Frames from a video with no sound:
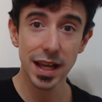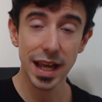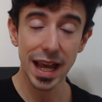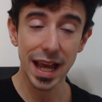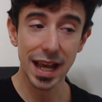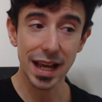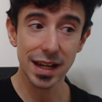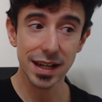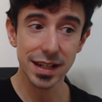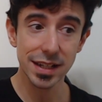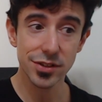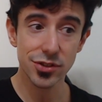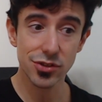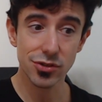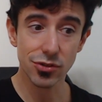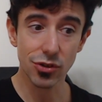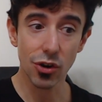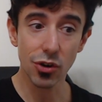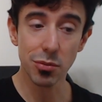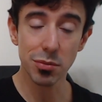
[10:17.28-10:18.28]
and
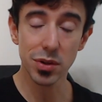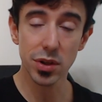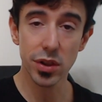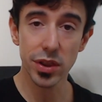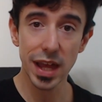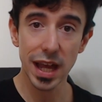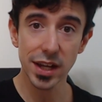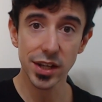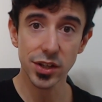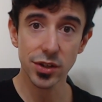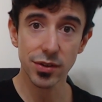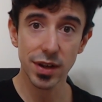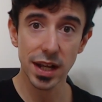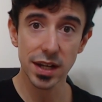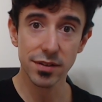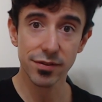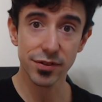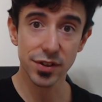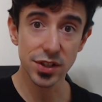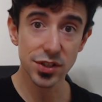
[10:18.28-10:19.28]
it's normal that you
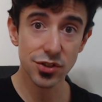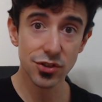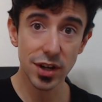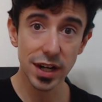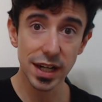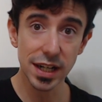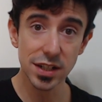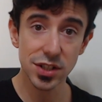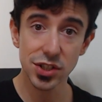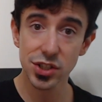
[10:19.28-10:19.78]
get frustrated.